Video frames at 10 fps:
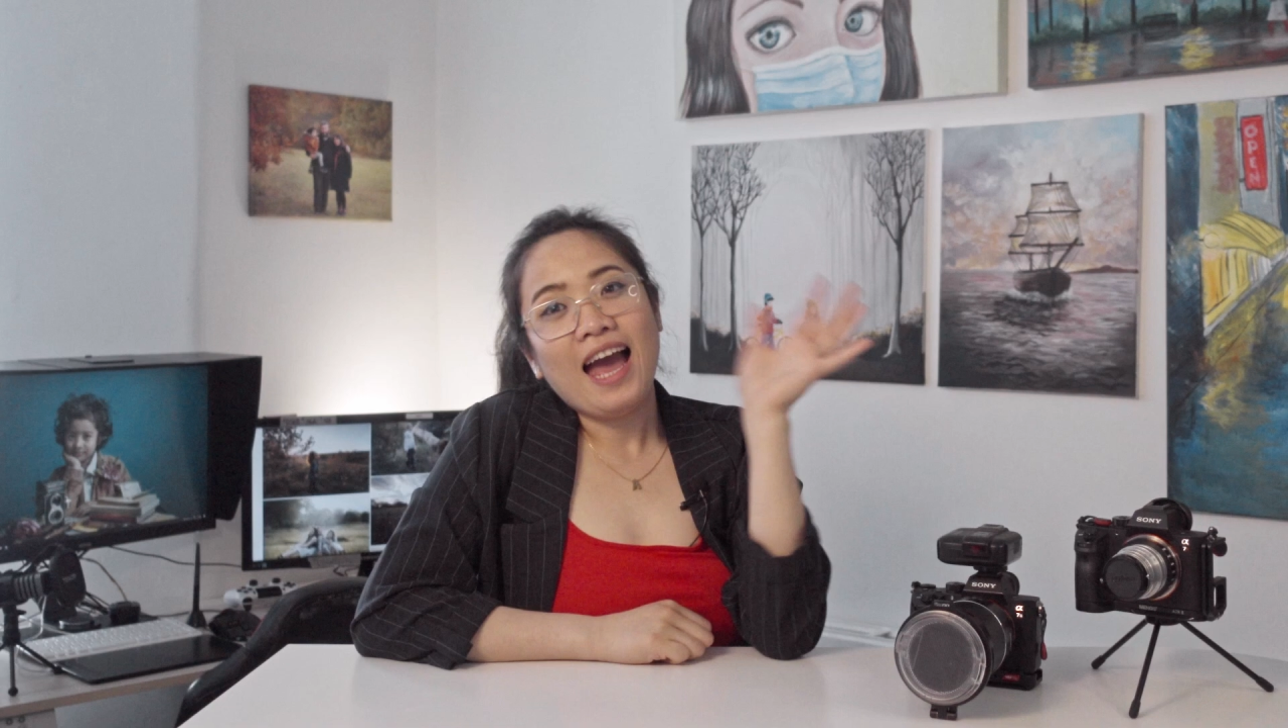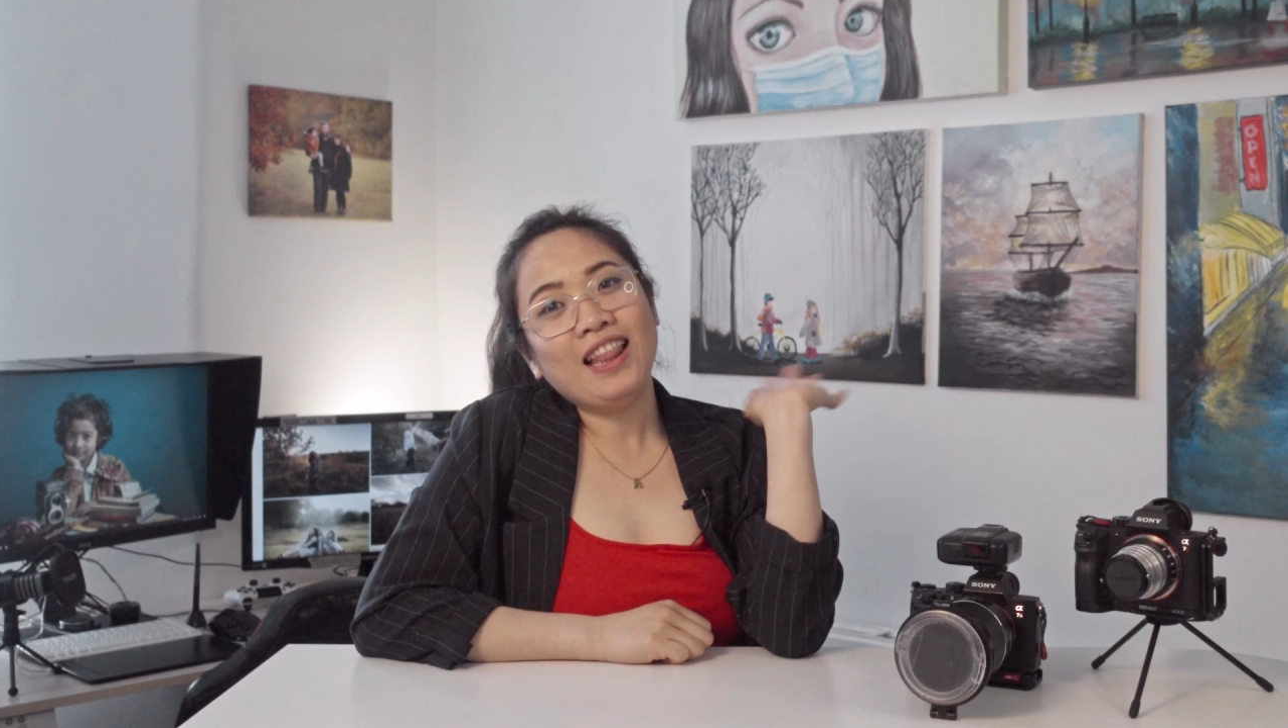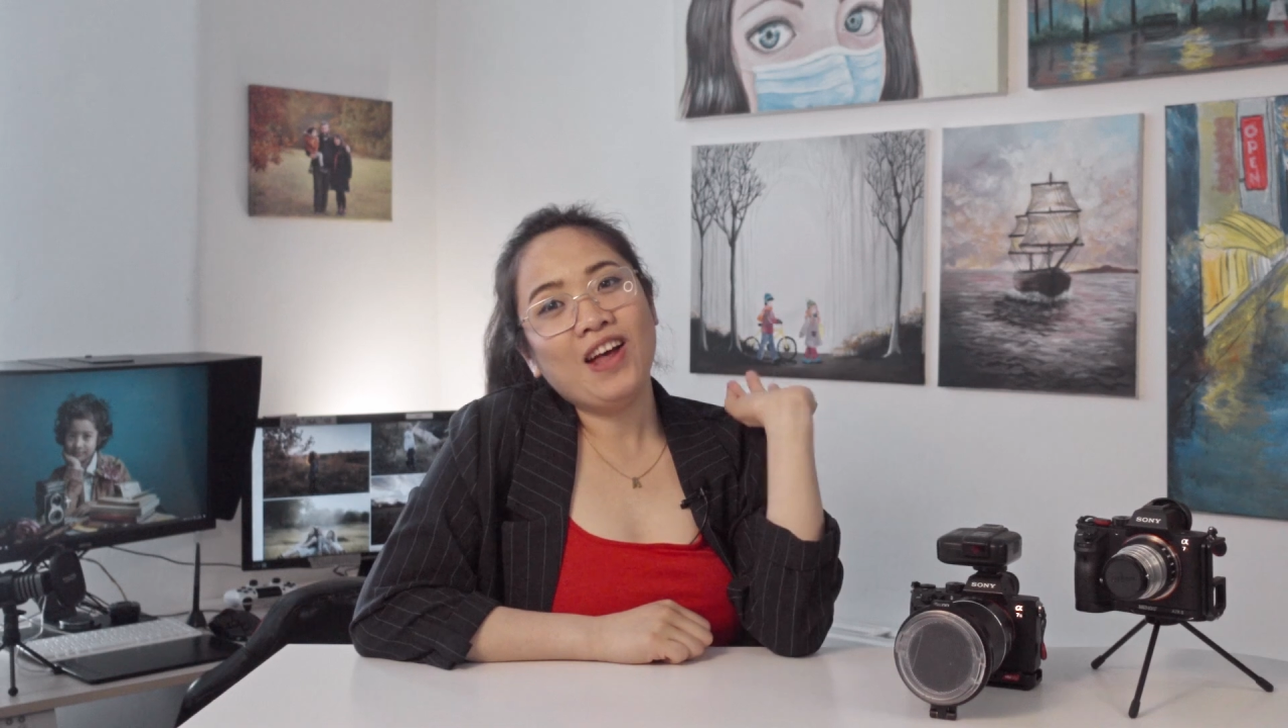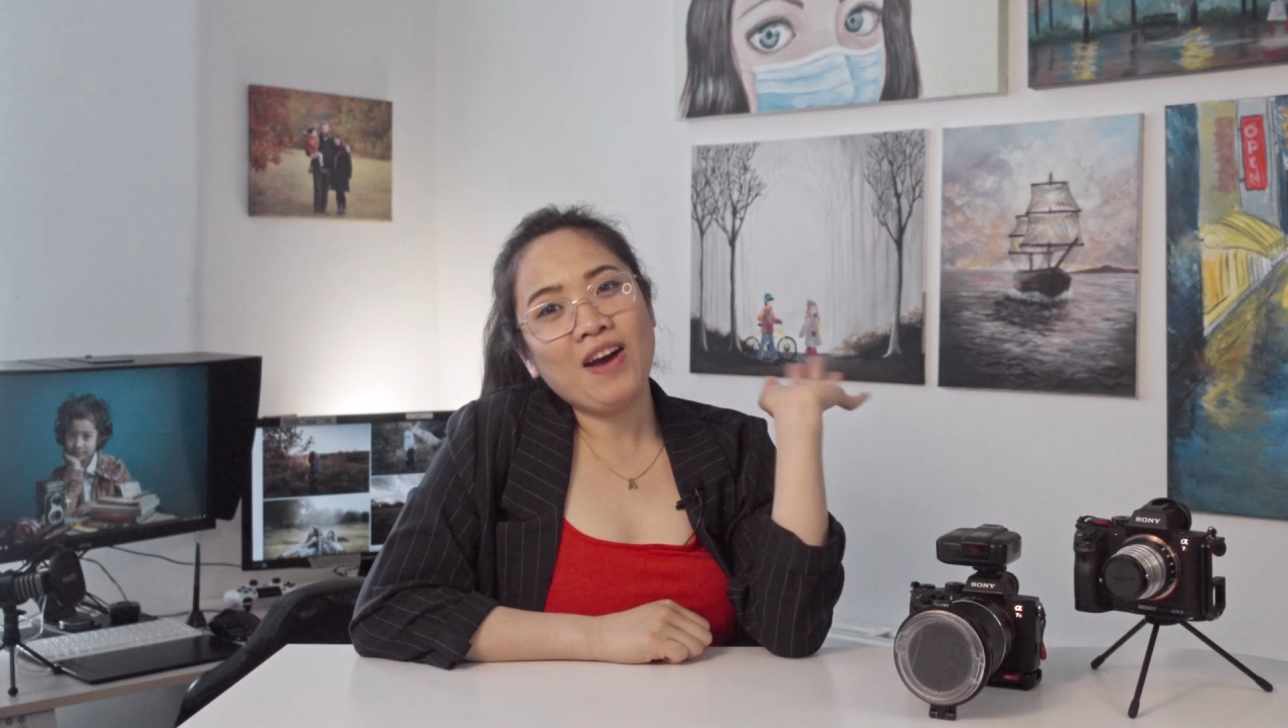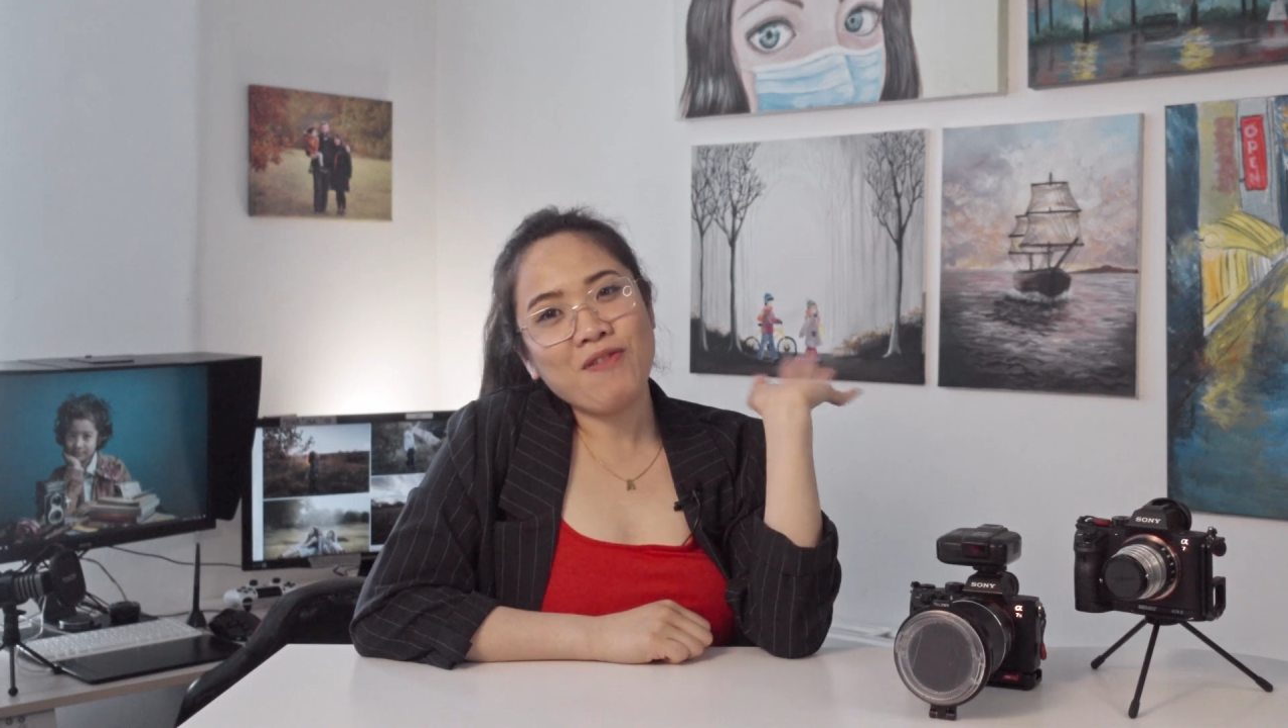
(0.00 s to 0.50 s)

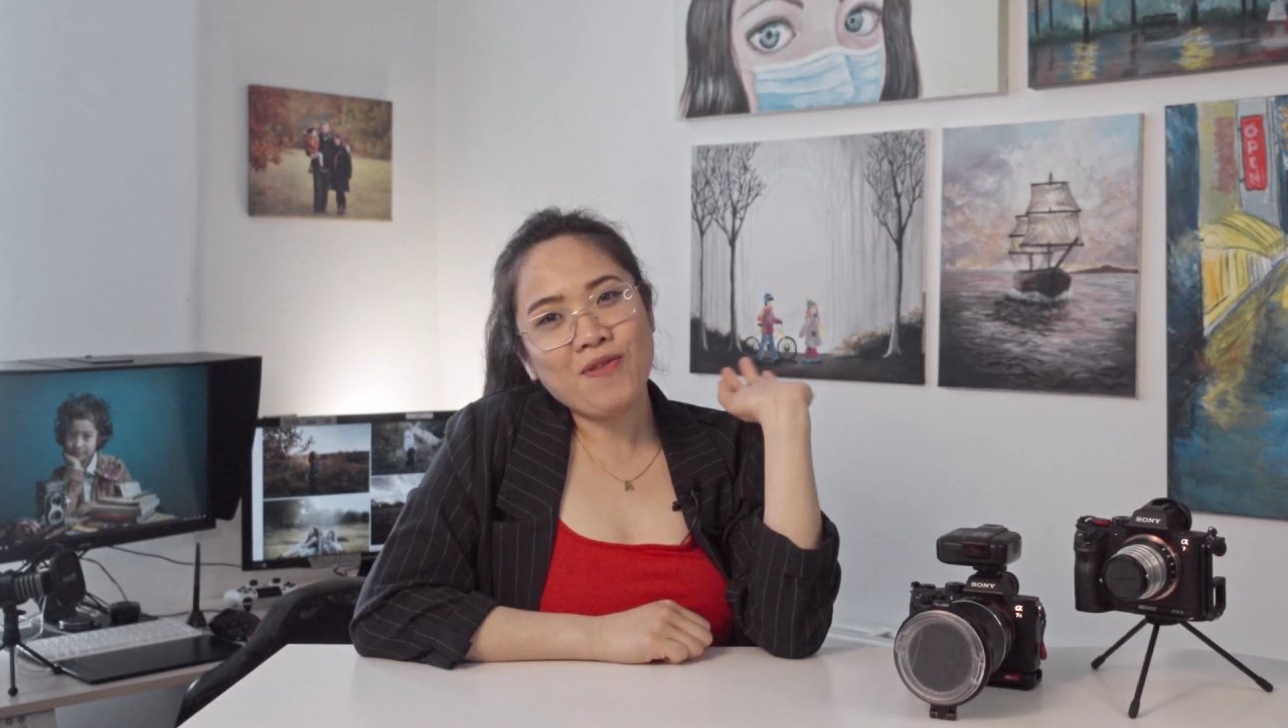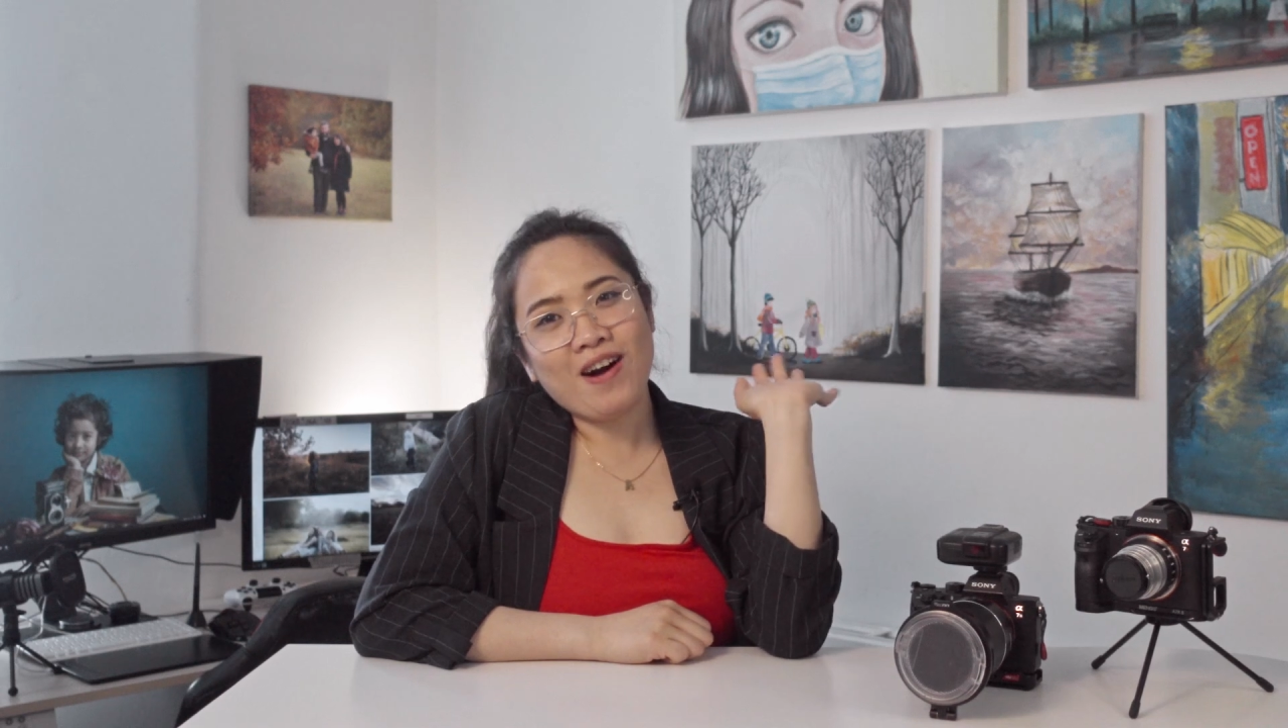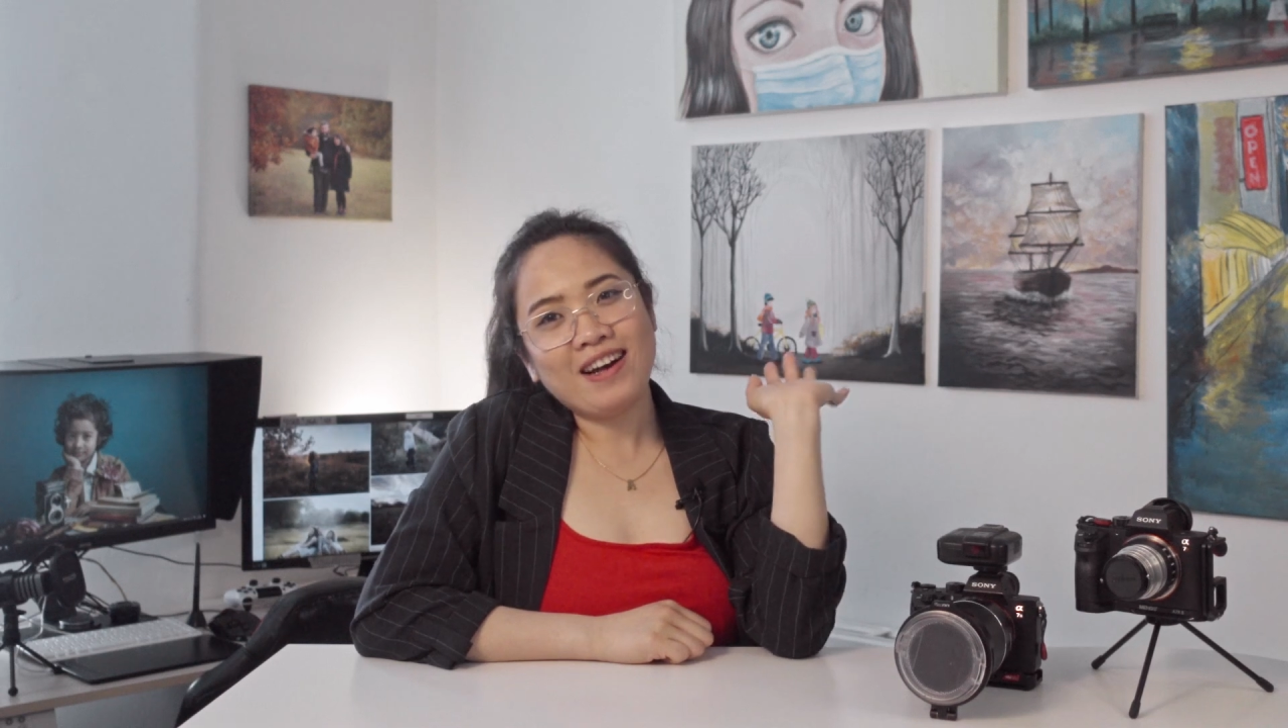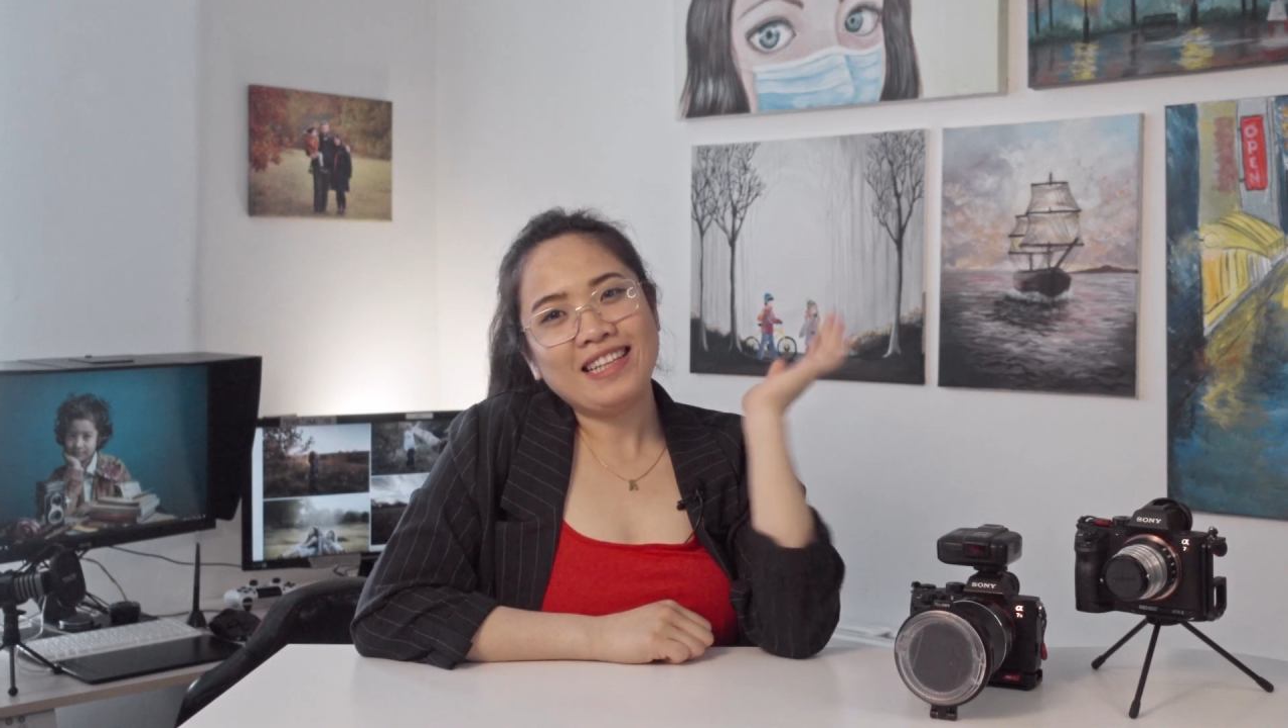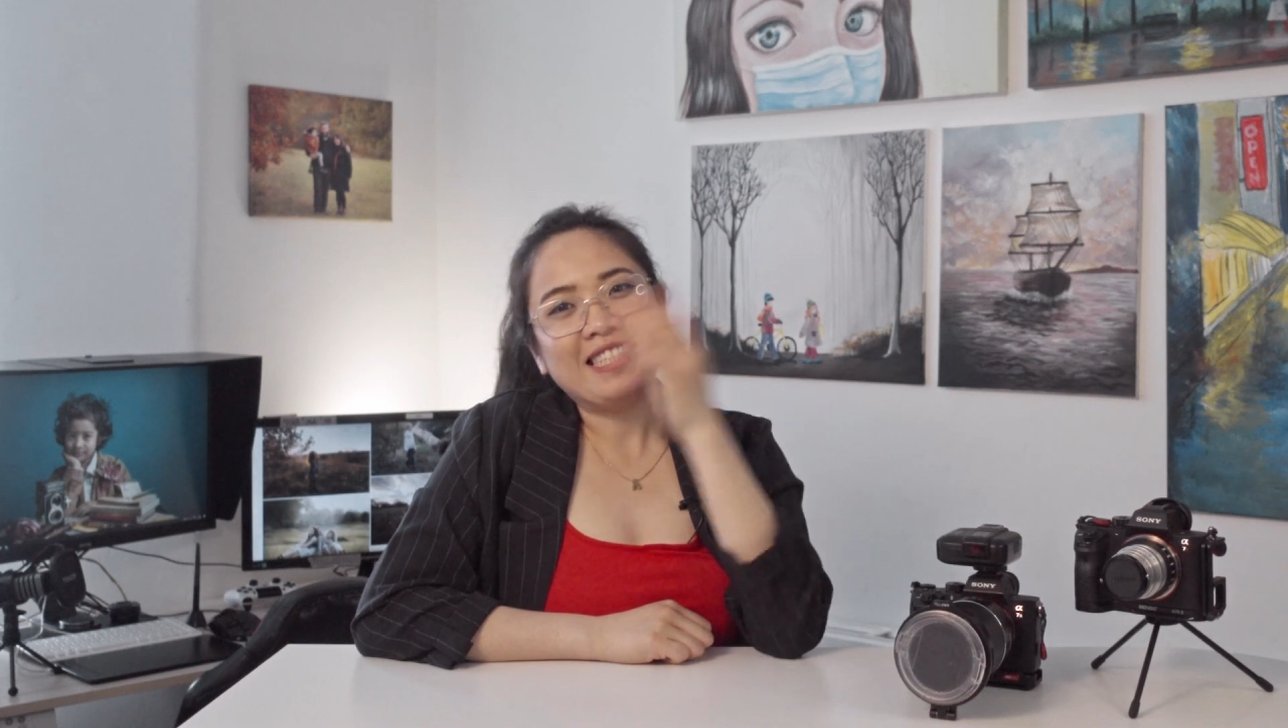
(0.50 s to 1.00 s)
Hello everyone,